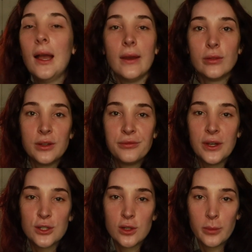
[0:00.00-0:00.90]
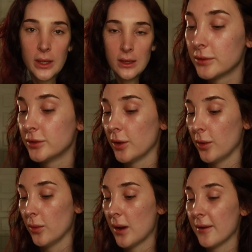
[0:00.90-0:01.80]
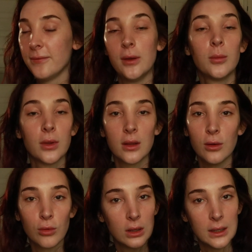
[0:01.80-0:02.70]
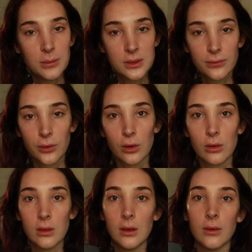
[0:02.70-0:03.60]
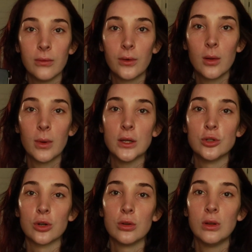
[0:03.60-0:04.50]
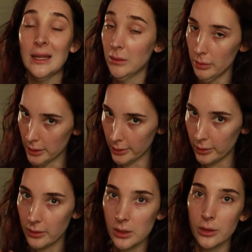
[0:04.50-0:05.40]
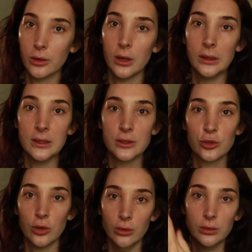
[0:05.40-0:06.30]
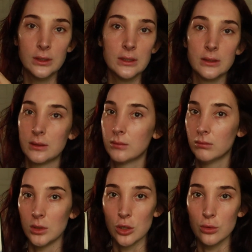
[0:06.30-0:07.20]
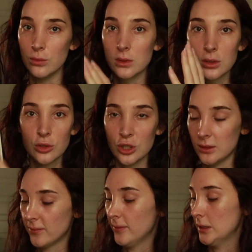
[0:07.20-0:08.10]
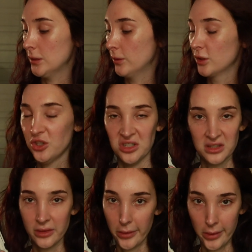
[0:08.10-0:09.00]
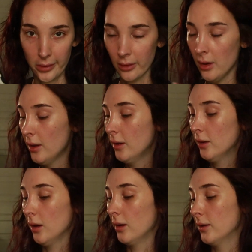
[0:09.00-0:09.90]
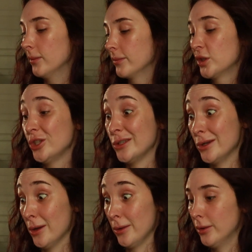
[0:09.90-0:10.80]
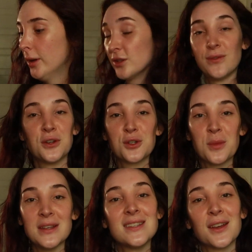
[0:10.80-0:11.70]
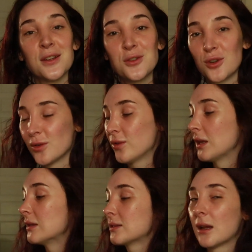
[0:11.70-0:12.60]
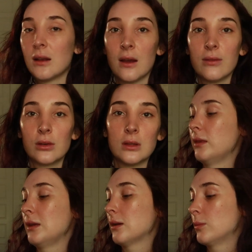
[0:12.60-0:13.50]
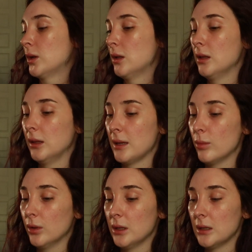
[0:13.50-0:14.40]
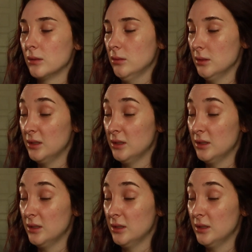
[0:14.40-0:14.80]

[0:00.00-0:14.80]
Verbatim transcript: I have a confession to make. So I filmed a little clips for the front of my journal at the beginning of the year and this journal is used, she's filled, she's thick. Um, she's done. I just finished my second journal, the inside cover. I think I'm gonna label it